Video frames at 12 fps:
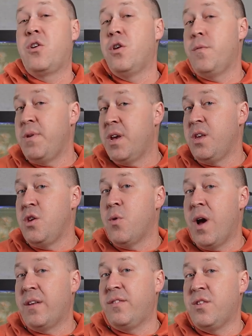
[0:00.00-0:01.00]
could be a
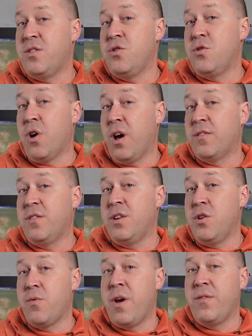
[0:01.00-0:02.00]
UX issue costing
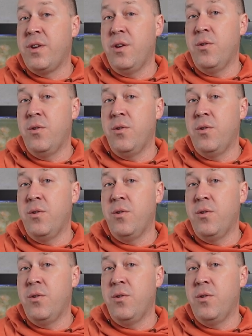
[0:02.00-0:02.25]
you revenue.